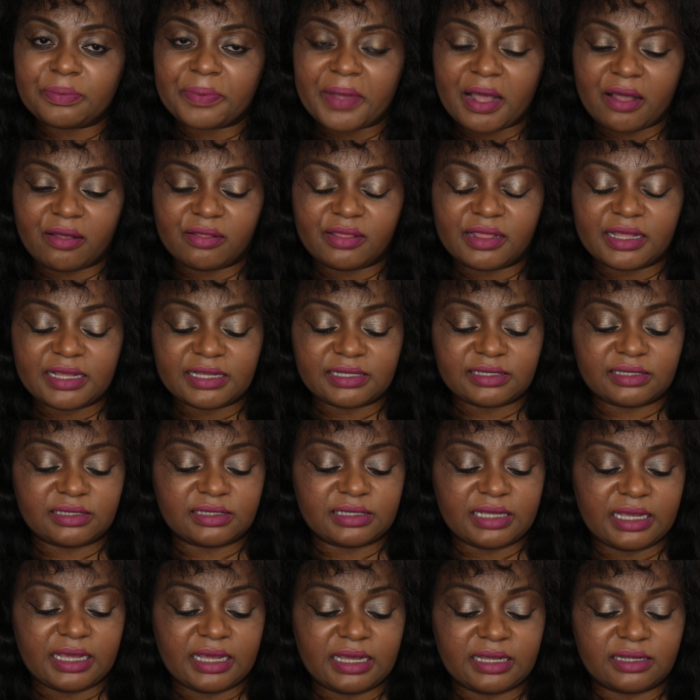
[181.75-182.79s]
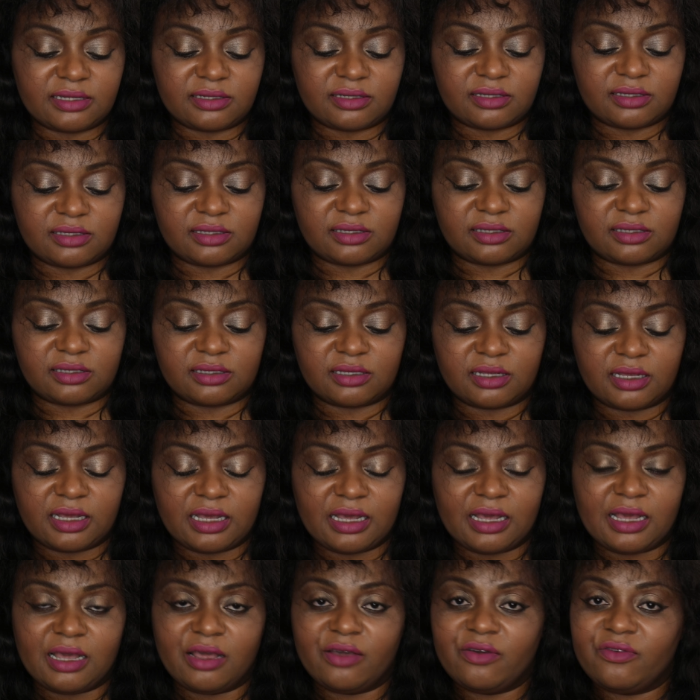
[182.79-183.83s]
about this, it's
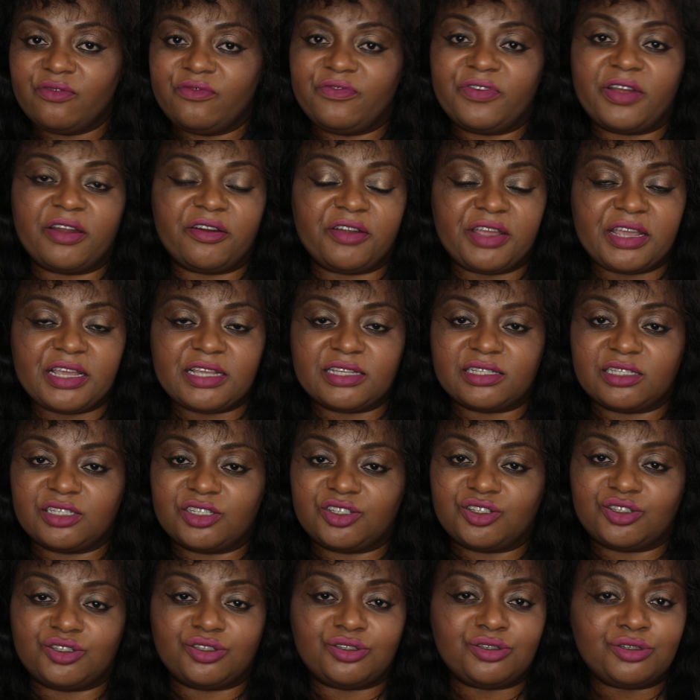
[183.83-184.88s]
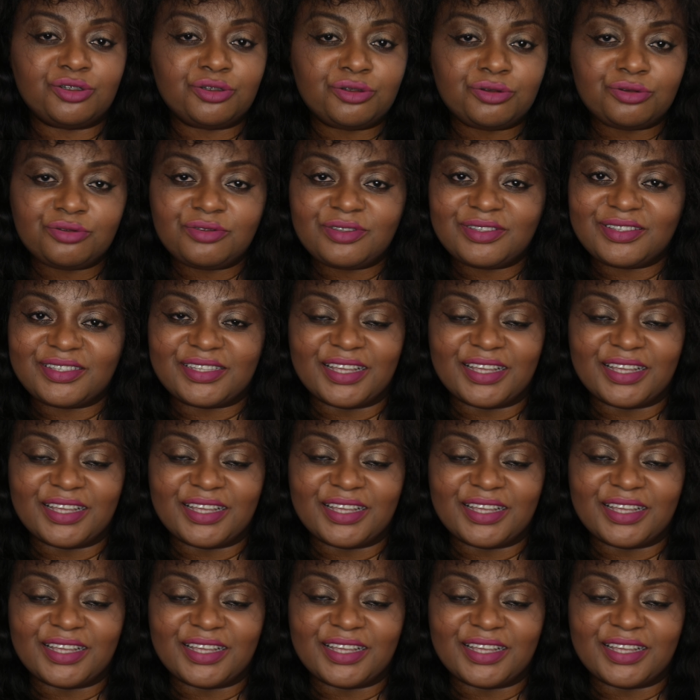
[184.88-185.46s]
very easy to use.